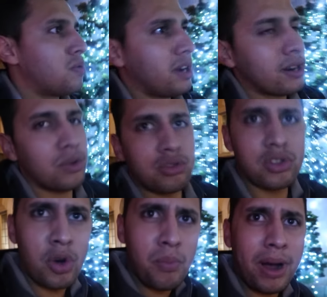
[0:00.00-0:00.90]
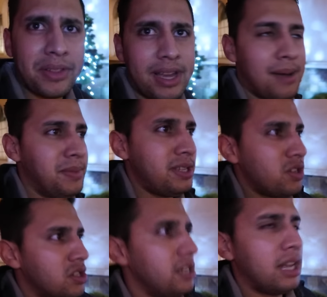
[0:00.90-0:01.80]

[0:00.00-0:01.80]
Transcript: We're gonna go scope out the competition.